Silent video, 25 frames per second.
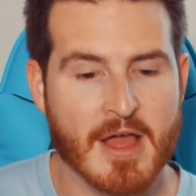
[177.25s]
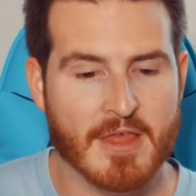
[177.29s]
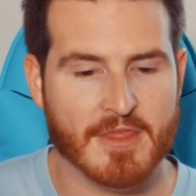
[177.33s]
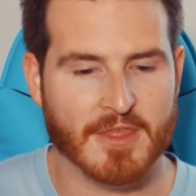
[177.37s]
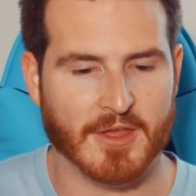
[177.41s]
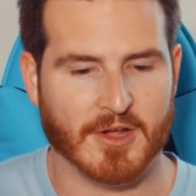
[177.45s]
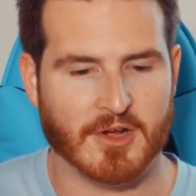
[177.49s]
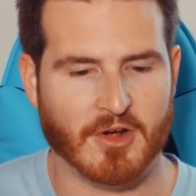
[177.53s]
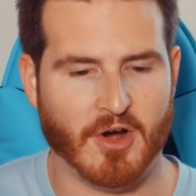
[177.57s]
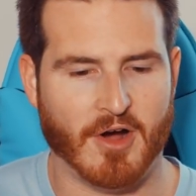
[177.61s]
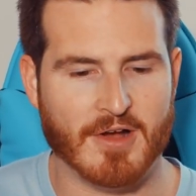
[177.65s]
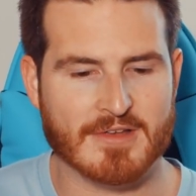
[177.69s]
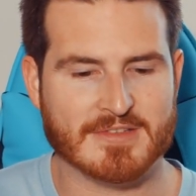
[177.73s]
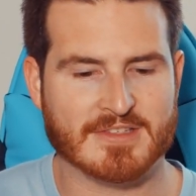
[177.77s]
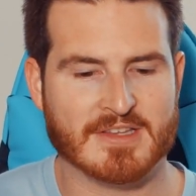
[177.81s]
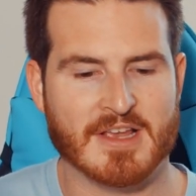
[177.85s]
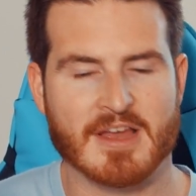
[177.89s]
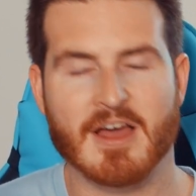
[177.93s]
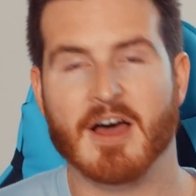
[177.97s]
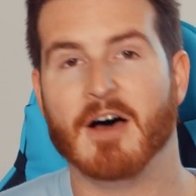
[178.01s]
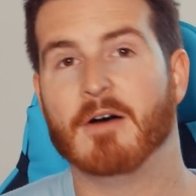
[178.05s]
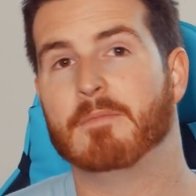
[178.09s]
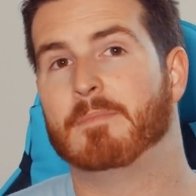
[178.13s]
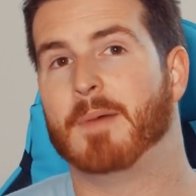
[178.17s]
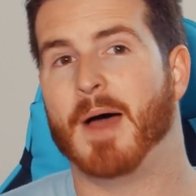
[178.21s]
The cost
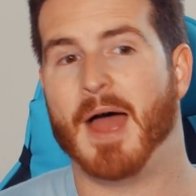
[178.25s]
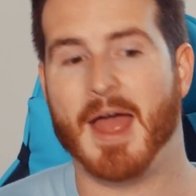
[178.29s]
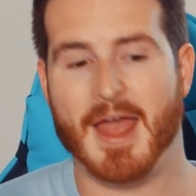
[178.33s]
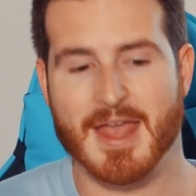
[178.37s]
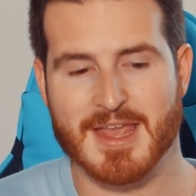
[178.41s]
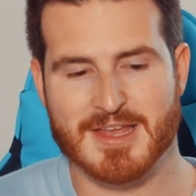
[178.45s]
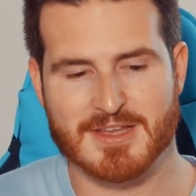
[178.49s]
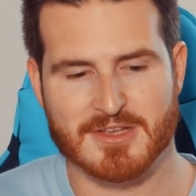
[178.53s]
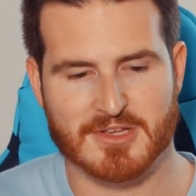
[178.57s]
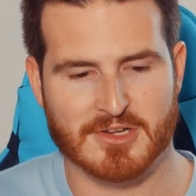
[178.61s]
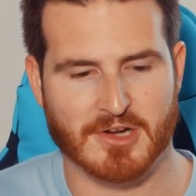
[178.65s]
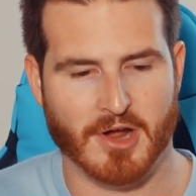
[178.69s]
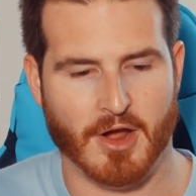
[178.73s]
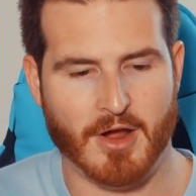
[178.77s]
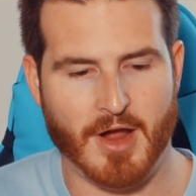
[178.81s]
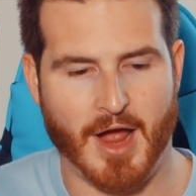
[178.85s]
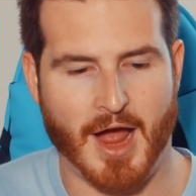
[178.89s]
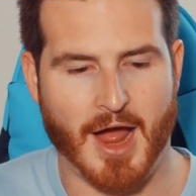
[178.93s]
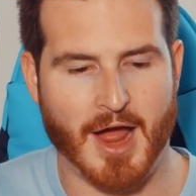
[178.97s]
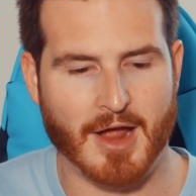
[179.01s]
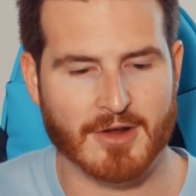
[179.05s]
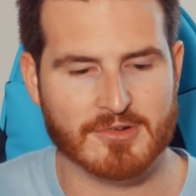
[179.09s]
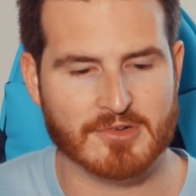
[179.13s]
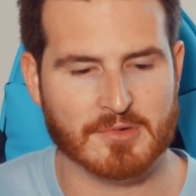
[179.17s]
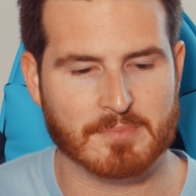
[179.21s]
of paying,
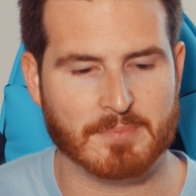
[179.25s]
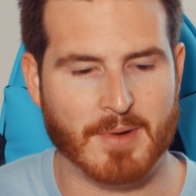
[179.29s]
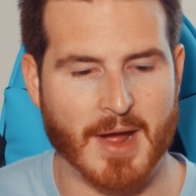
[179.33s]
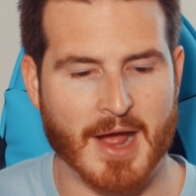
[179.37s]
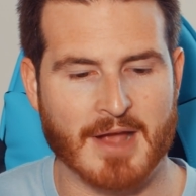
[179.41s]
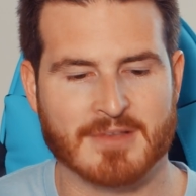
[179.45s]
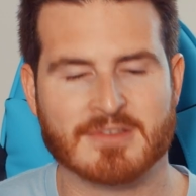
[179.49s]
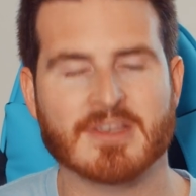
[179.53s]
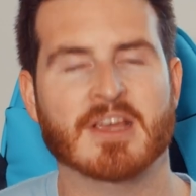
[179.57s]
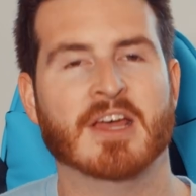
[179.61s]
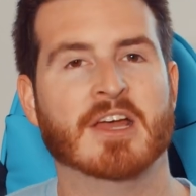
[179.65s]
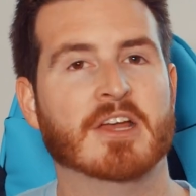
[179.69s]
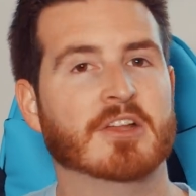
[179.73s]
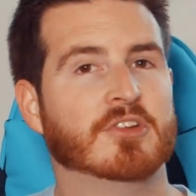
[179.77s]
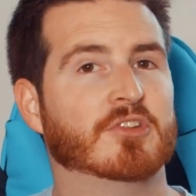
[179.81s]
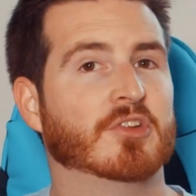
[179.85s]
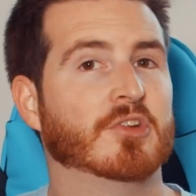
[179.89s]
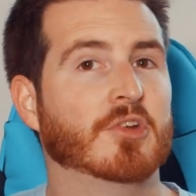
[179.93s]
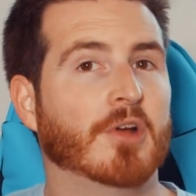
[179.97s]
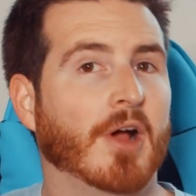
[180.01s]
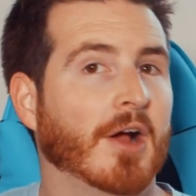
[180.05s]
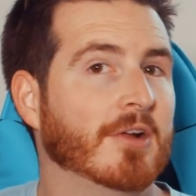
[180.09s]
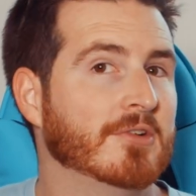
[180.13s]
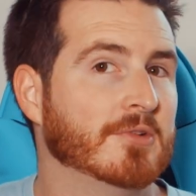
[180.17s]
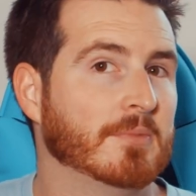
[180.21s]
$100,
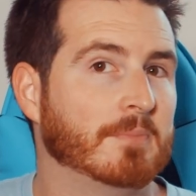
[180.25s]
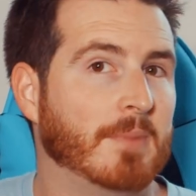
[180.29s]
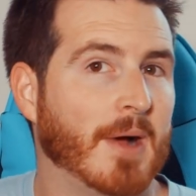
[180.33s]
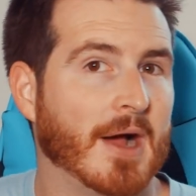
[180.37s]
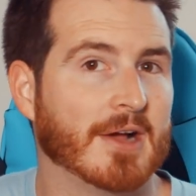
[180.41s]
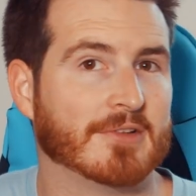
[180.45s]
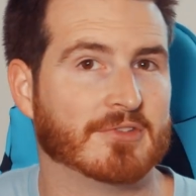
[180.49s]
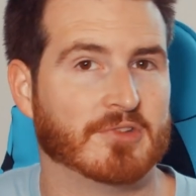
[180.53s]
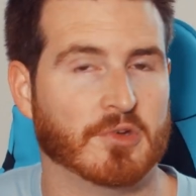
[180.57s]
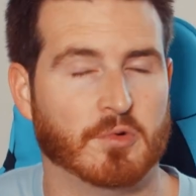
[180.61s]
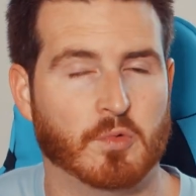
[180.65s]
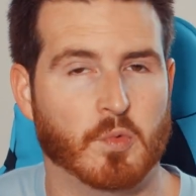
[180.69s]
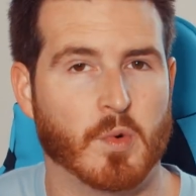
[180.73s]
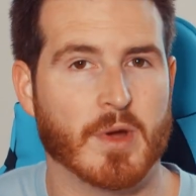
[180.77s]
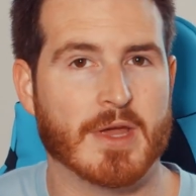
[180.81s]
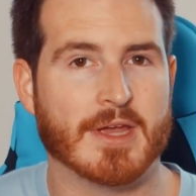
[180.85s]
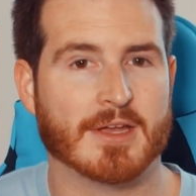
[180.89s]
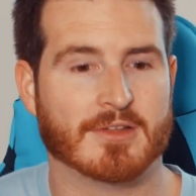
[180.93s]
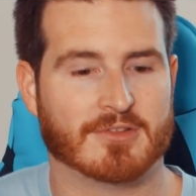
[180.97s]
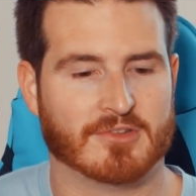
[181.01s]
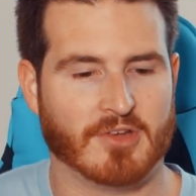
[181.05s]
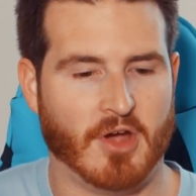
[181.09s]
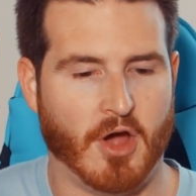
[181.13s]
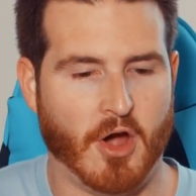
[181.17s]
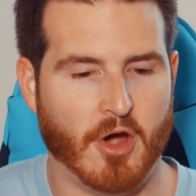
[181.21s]
$200 a
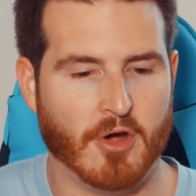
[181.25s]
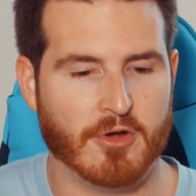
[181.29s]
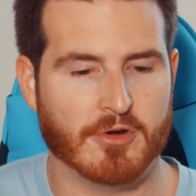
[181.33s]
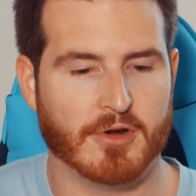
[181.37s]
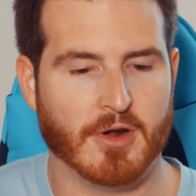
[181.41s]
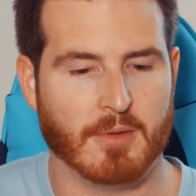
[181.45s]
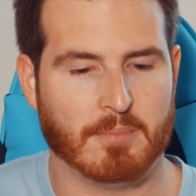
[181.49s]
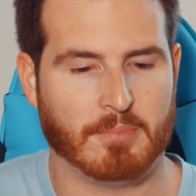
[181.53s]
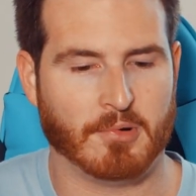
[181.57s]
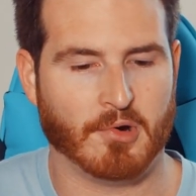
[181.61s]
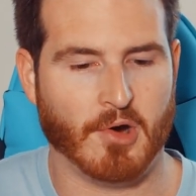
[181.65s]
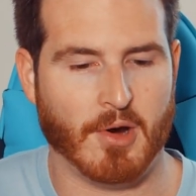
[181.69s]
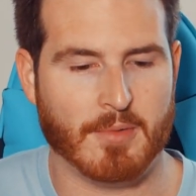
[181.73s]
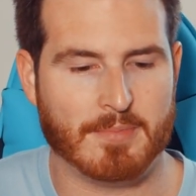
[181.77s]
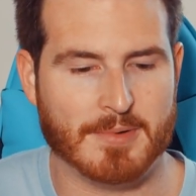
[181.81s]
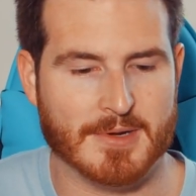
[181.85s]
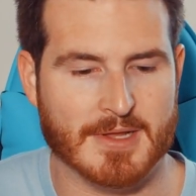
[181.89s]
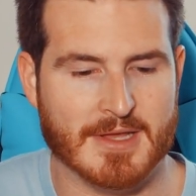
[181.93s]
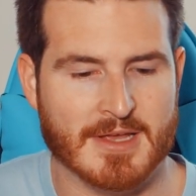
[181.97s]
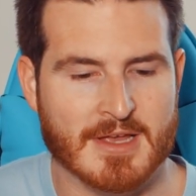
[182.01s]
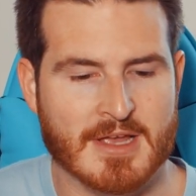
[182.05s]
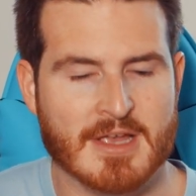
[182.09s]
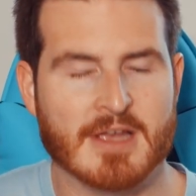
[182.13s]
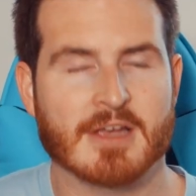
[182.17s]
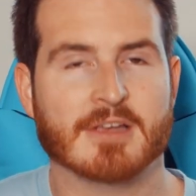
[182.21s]
week to own a
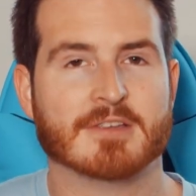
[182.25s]
property.